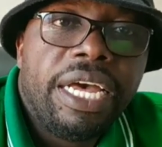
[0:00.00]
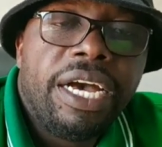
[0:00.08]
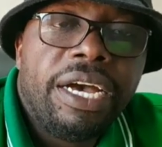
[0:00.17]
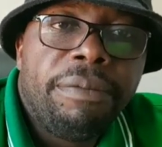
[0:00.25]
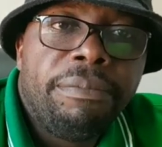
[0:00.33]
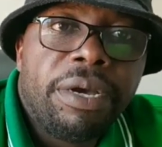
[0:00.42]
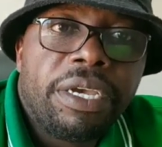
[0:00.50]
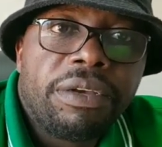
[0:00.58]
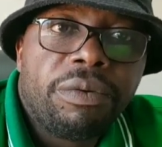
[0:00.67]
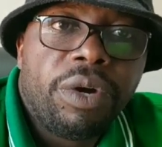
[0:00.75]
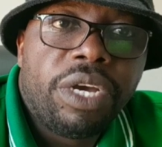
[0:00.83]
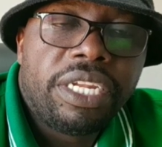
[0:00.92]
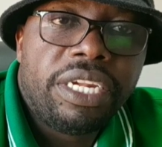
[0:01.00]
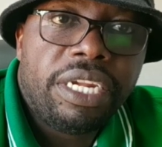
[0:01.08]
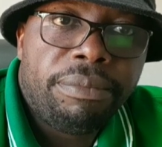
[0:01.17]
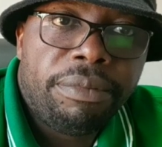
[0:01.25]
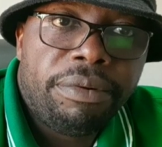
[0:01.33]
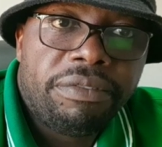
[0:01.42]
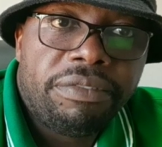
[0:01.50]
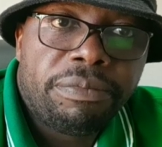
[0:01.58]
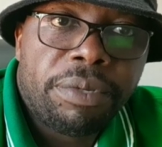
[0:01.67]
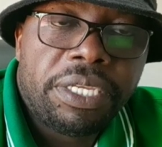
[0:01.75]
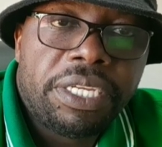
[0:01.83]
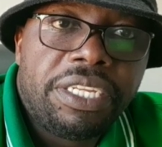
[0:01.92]
by quite a number of,
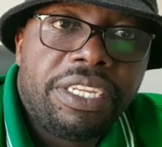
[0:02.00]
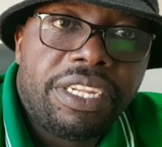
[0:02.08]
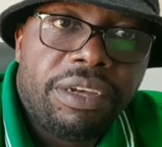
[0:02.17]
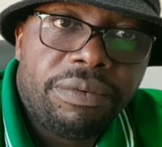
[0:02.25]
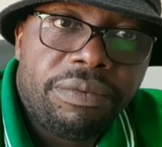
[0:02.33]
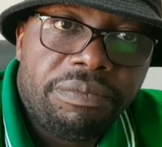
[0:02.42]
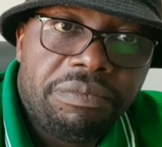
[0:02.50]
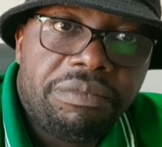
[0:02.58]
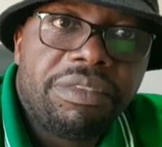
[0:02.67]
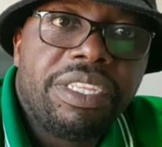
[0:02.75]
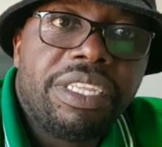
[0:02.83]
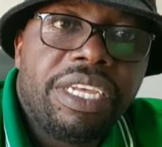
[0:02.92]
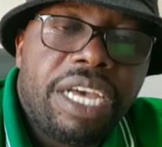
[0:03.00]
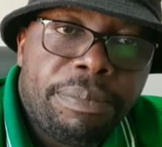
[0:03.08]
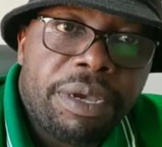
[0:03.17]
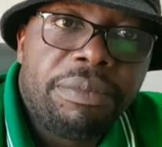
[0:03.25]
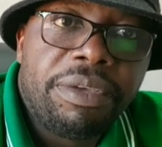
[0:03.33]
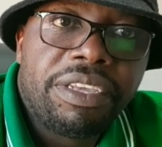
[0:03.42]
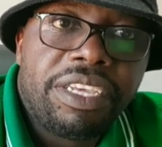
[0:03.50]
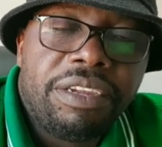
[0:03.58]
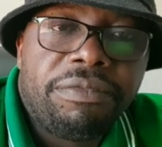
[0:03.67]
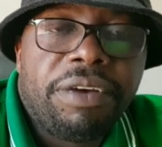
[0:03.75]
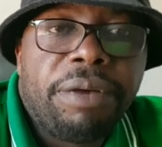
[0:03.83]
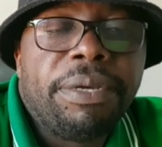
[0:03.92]
especially,
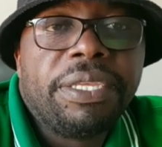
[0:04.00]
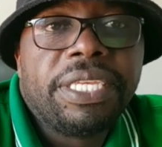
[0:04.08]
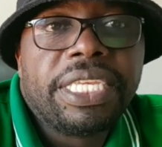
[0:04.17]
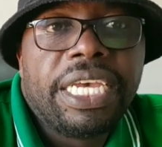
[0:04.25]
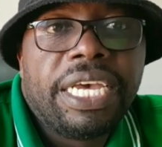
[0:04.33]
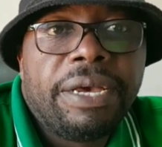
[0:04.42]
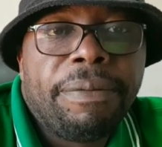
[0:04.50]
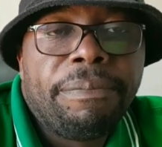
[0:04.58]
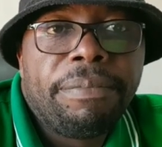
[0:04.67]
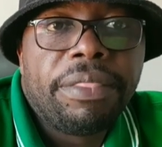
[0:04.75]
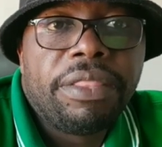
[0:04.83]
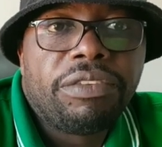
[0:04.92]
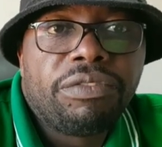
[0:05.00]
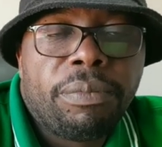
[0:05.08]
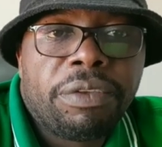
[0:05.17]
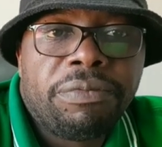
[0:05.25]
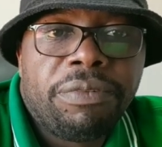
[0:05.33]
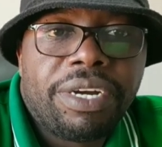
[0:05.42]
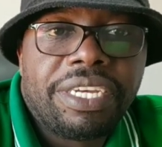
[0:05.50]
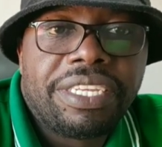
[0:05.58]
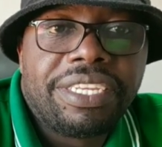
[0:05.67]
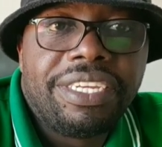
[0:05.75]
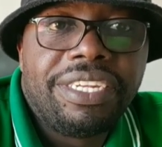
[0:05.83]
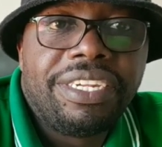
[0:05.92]
upcoming, farmers. There's so much
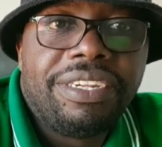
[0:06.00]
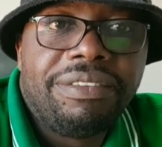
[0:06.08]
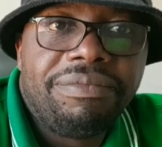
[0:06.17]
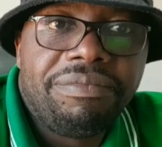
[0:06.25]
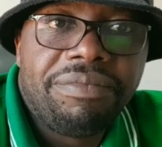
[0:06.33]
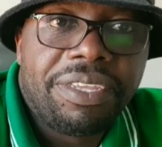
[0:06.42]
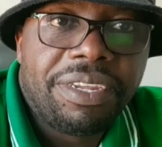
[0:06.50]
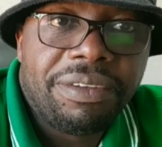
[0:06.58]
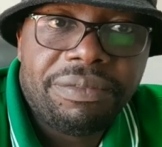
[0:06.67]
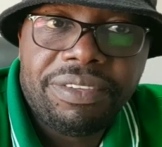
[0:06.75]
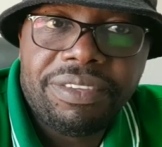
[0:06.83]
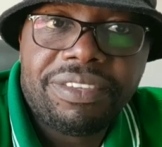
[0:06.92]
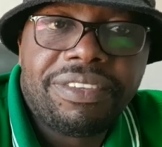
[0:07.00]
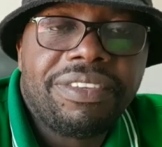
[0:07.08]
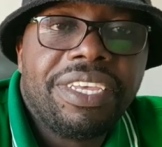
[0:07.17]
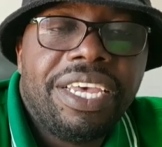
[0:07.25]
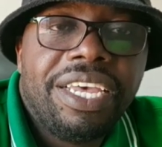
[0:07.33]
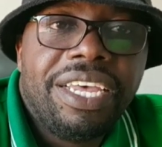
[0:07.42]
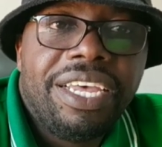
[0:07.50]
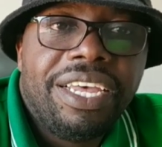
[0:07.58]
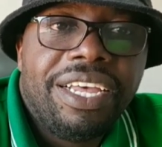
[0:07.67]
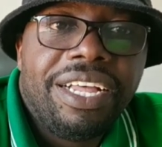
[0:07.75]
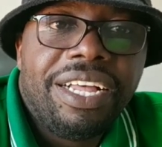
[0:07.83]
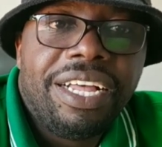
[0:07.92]
focus in, just
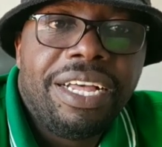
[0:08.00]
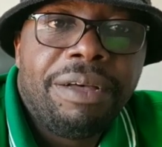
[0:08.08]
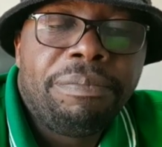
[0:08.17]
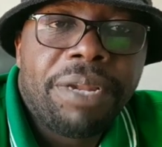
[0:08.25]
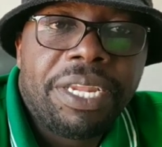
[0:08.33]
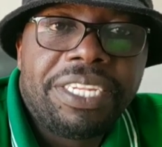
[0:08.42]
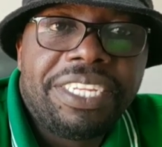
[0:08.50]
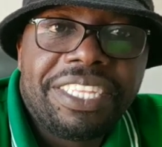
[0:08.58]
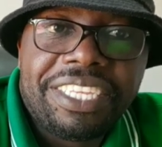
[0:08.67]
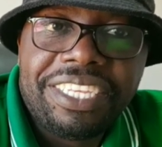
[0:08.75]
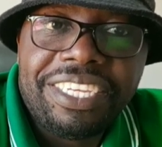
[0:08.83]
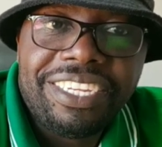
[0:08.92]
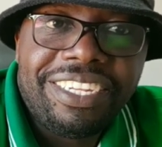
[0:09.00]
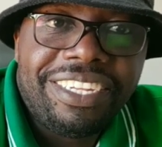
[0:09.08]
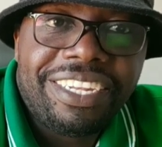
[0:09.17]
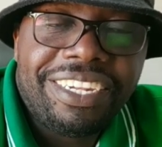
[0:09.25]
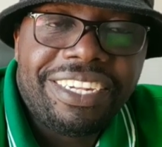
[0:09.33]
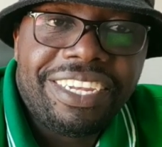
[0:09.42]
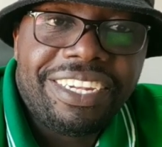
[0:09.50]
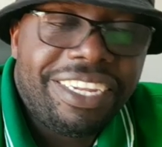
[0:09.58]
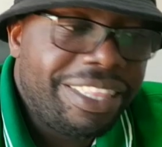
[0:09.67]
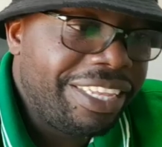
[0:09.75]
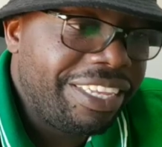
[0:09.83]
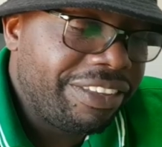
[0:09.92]
planting the seed
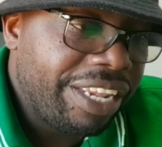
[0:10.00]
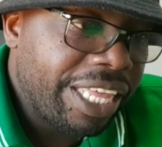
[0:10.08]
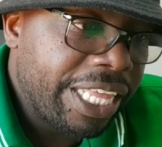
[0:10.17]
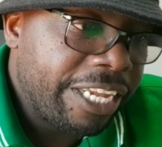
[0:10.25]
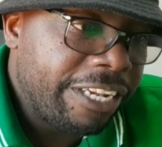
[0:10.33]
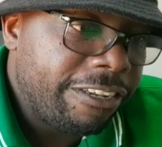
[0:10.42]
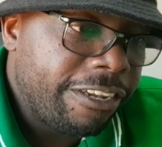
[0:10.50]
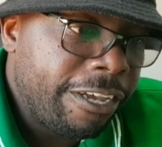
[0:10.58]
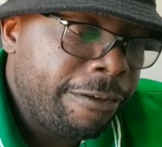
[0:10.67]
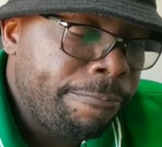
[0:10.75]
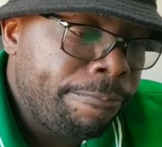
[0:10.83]
and things like that.